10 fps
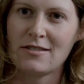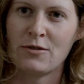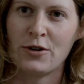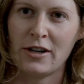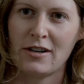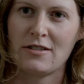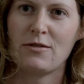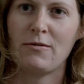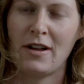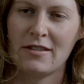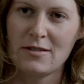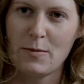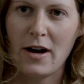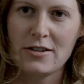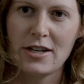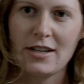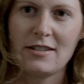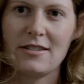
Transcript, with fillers: in order to run this project.